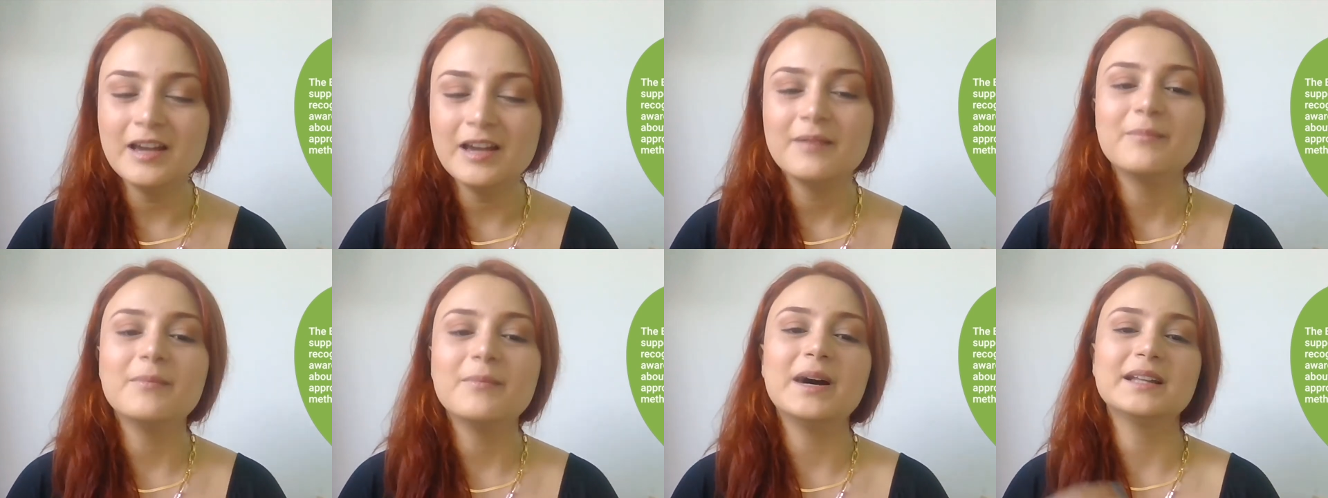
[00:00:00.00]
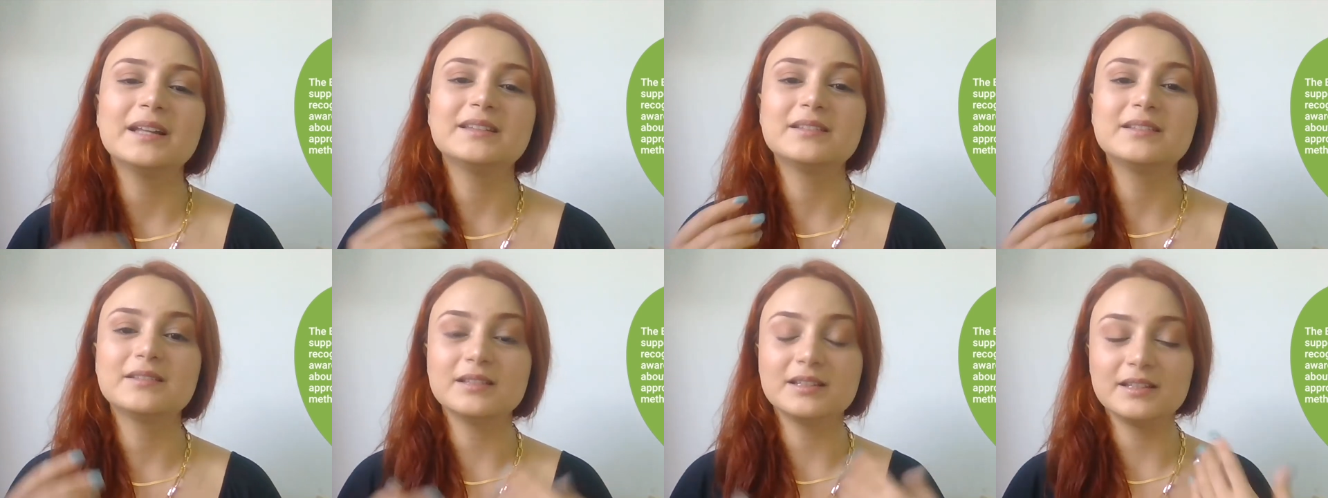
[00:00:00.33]

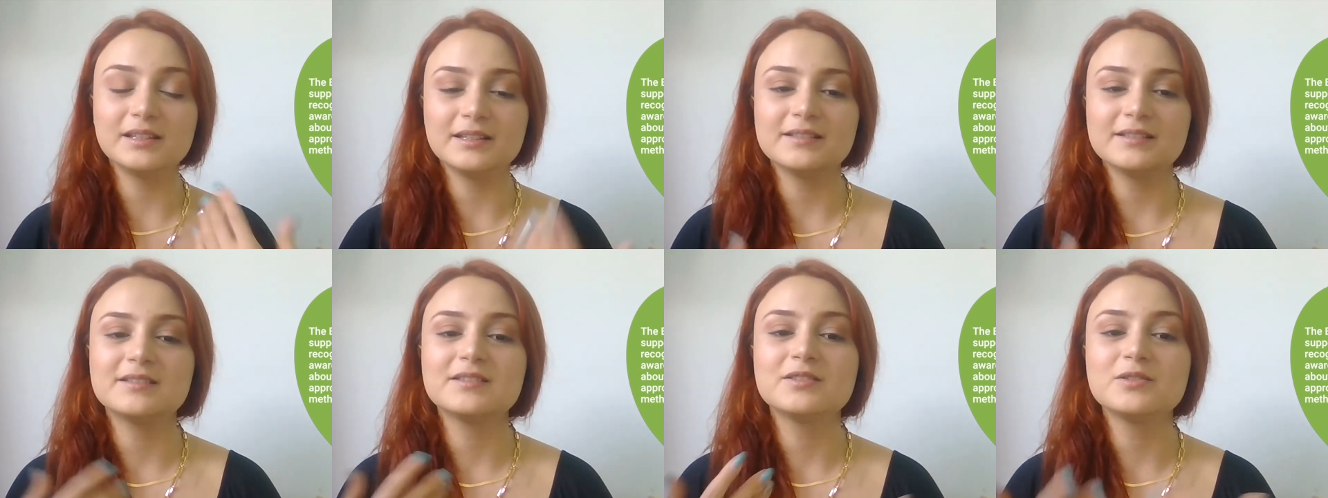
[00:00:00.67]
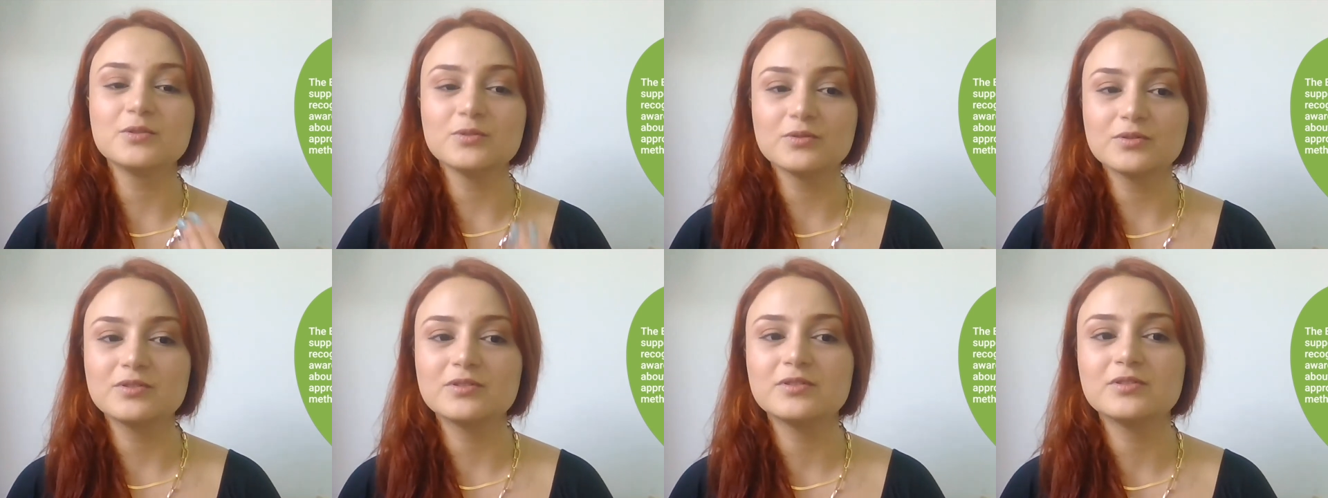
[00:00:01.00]
but is
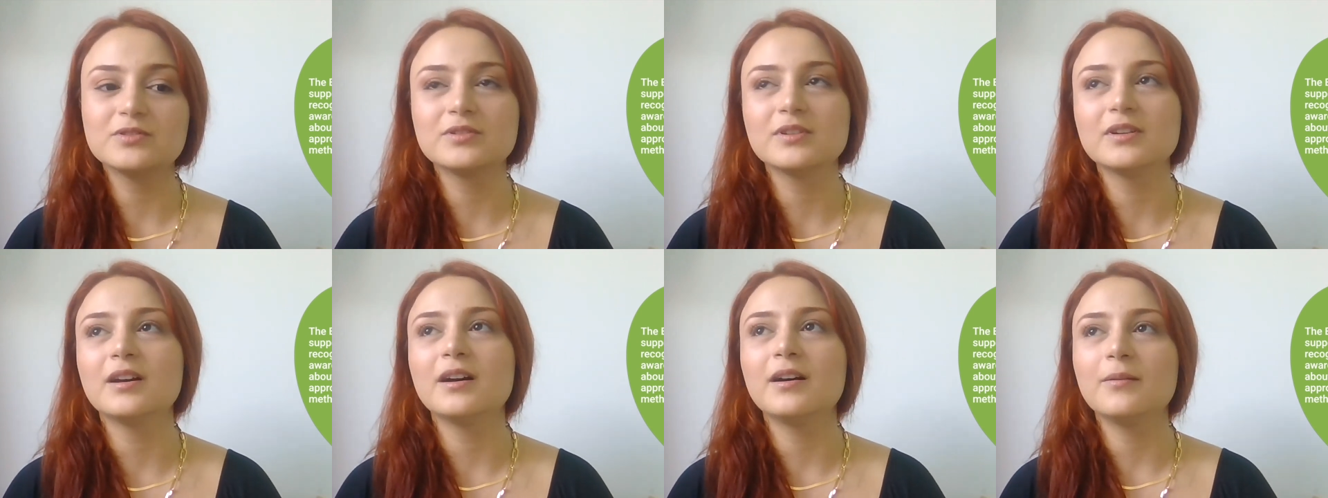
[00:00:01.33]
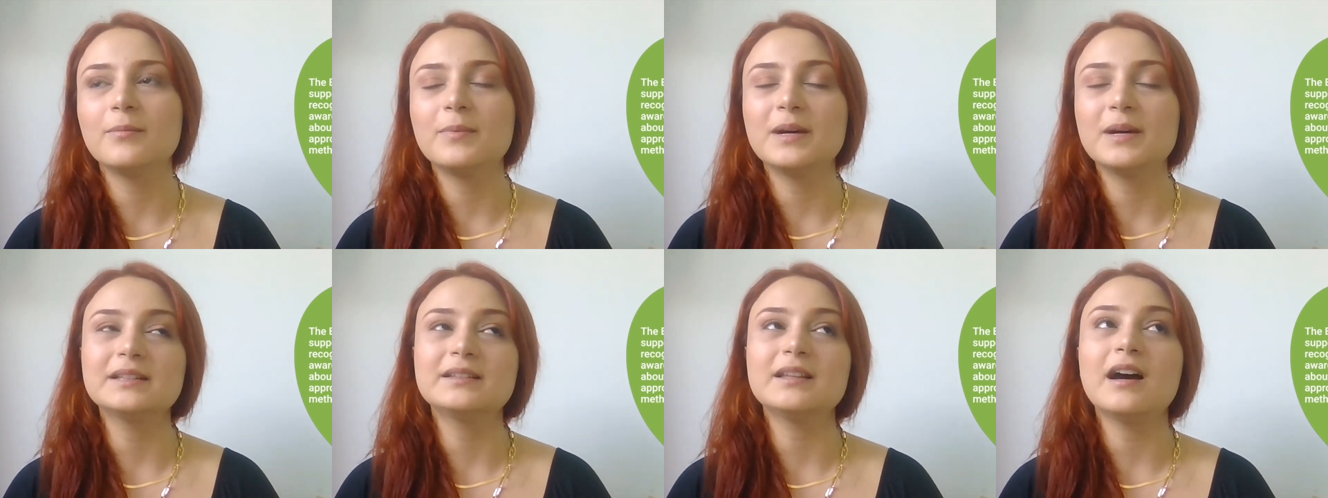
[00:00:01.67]
used, uh,
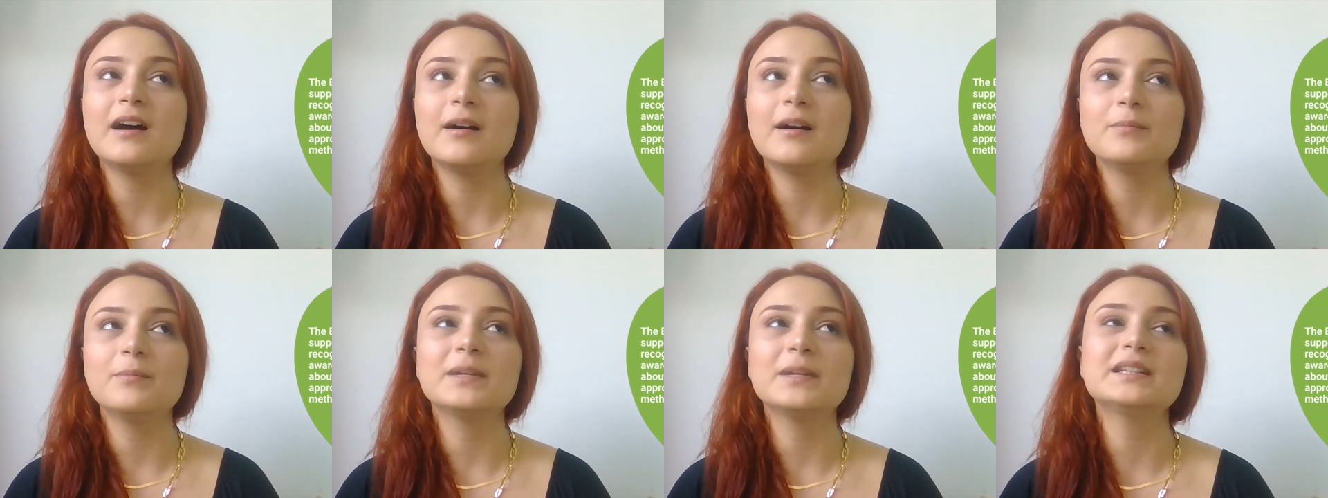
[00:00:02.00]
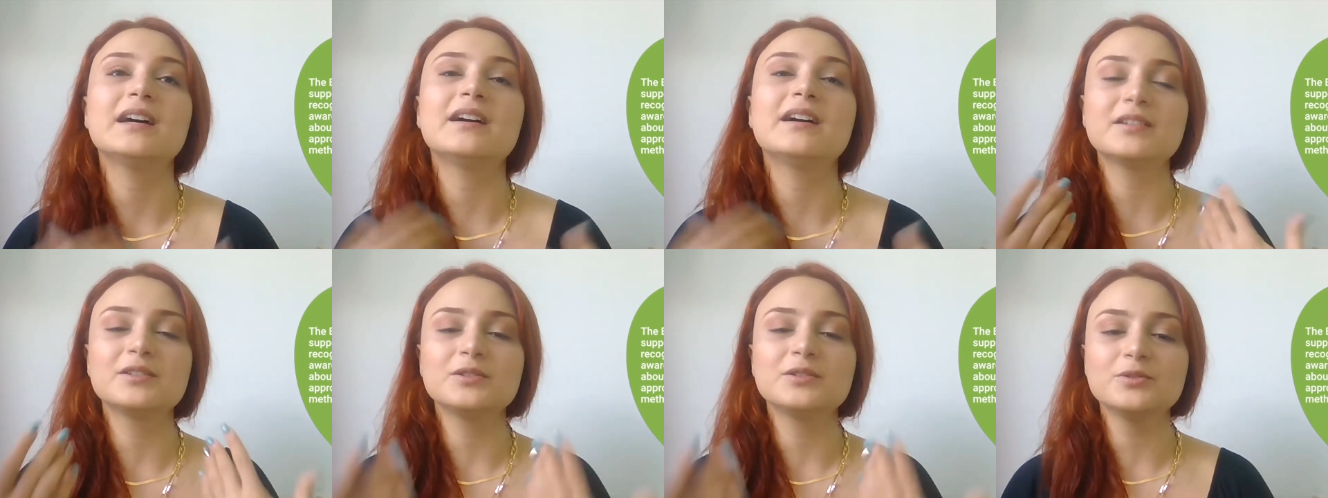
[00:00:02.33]
but uh, but
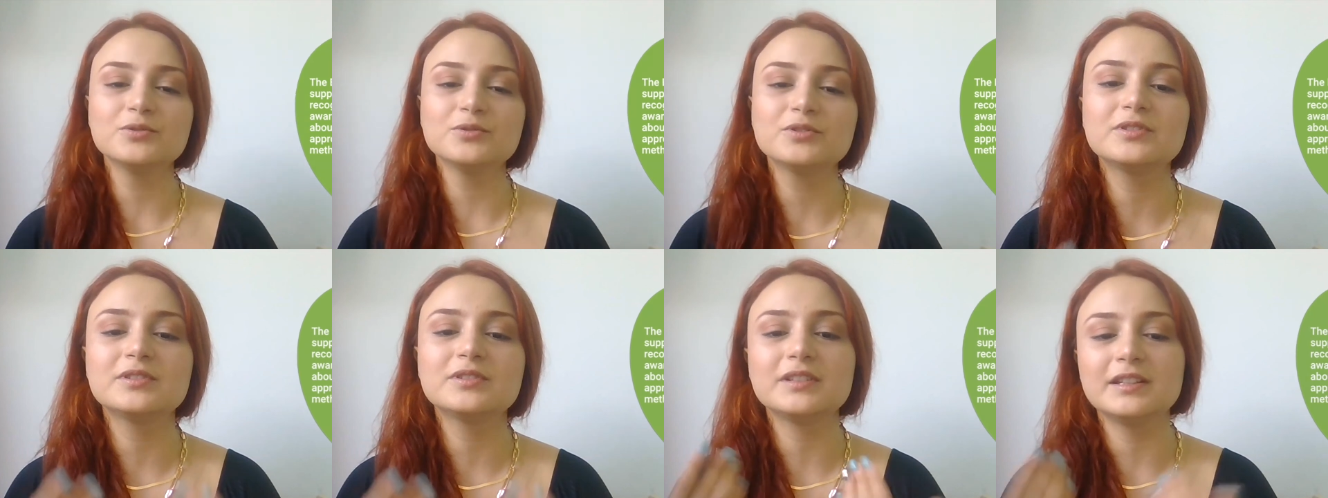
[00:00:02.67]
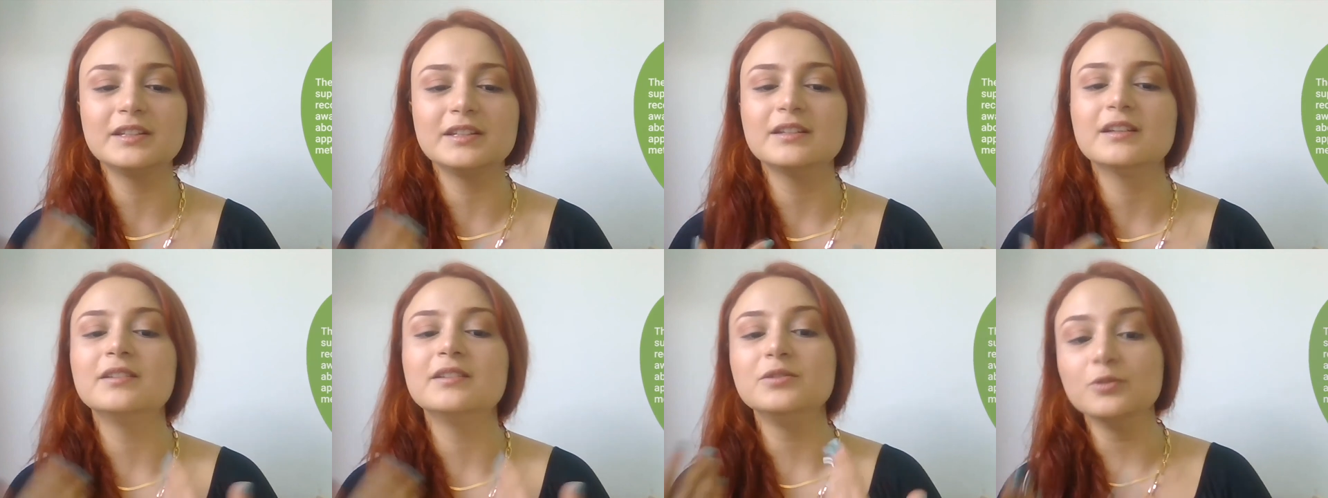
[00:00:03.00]
are used
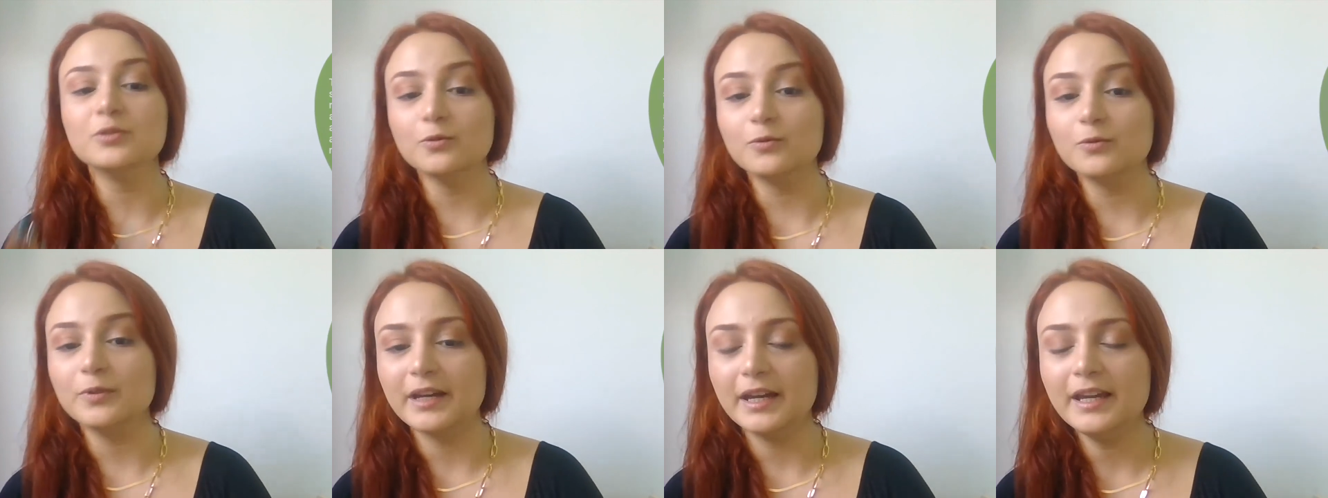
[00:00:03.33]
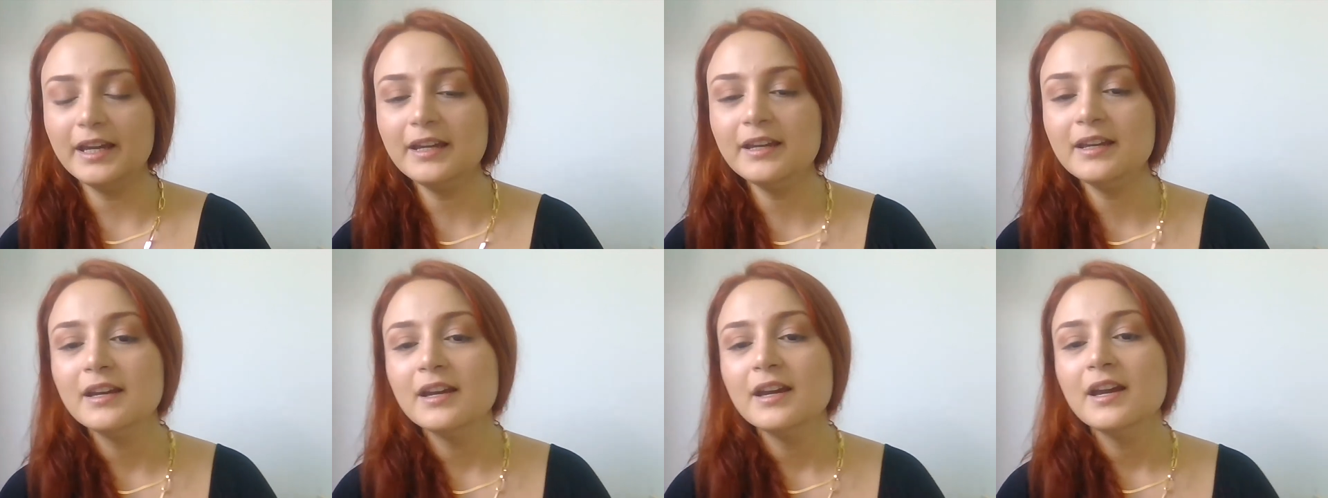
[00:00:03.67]
in a new
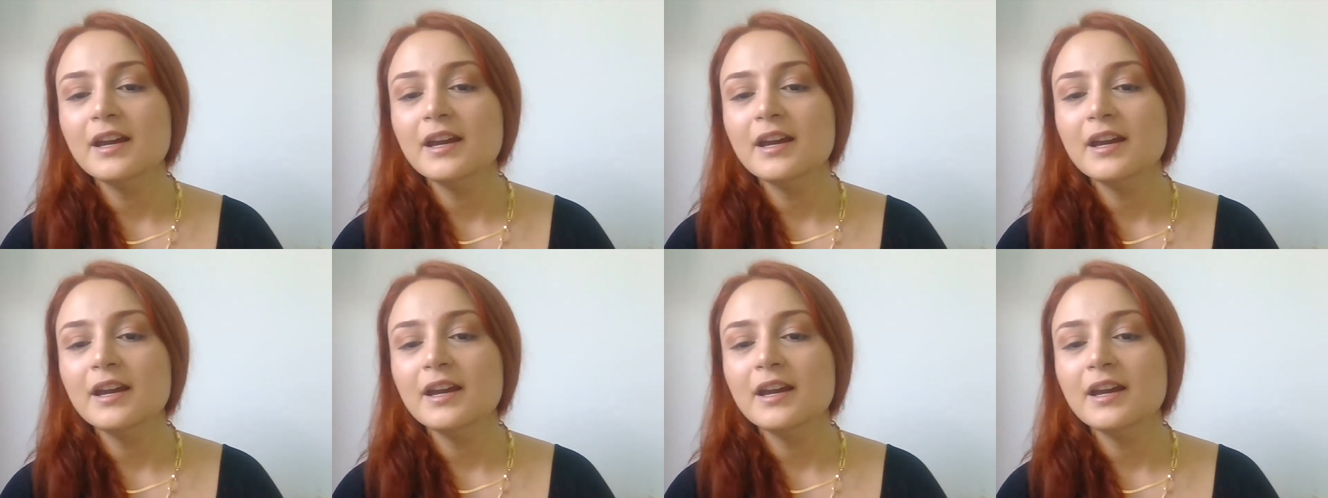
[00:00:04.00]
way.